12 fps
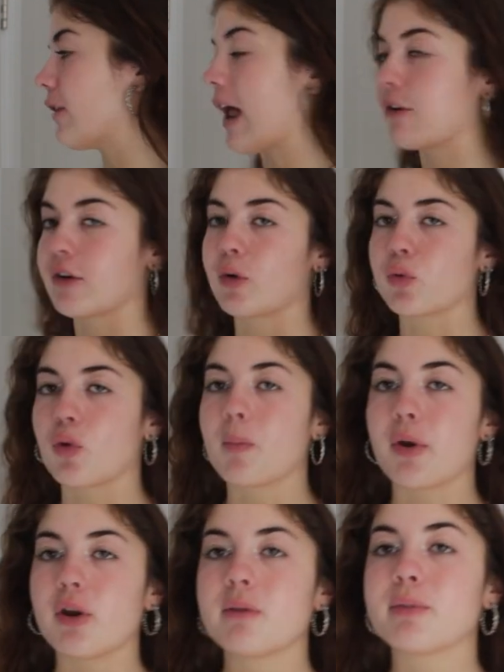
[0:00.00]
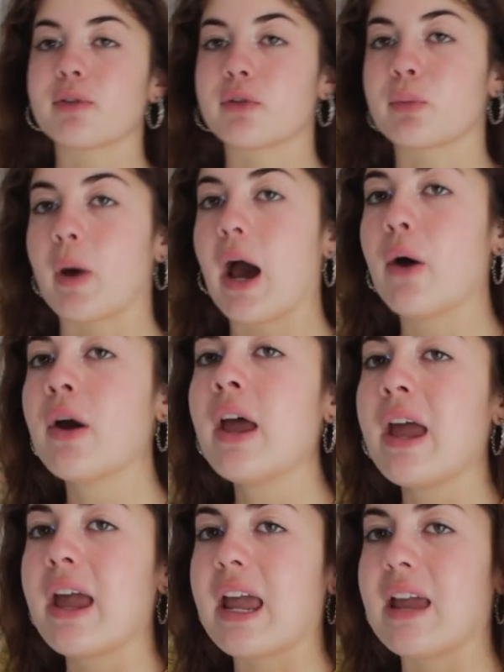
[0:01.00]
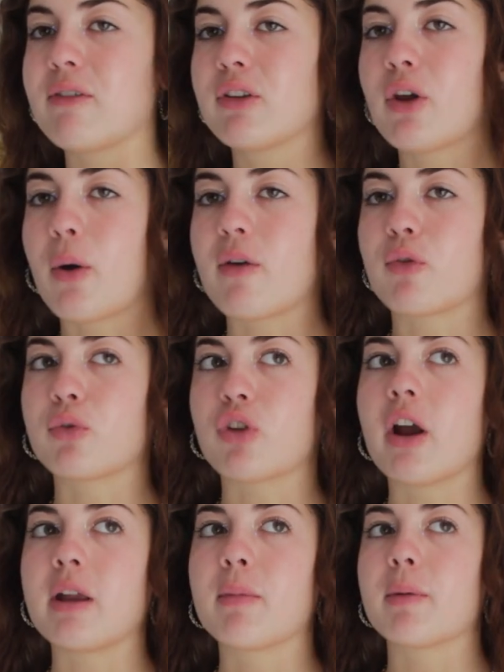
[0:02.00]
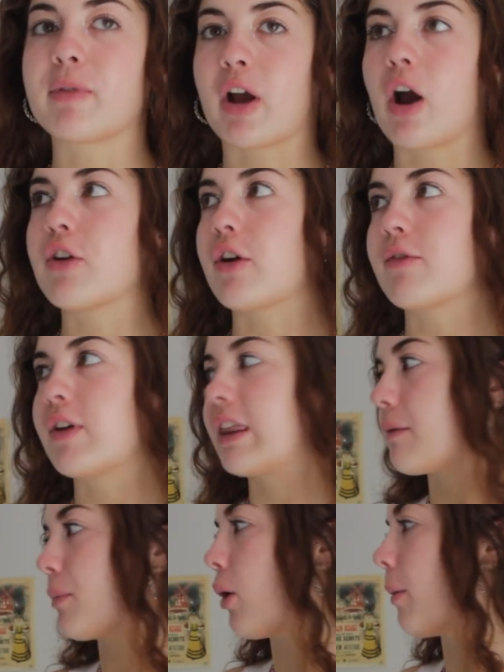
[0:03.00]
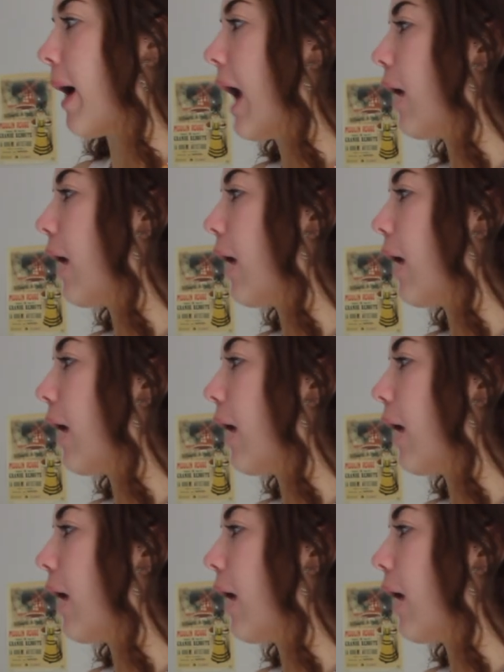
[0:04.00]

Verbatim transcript: flattering on your boobs as well even though I've got tiny boobs like I don't think they'd pop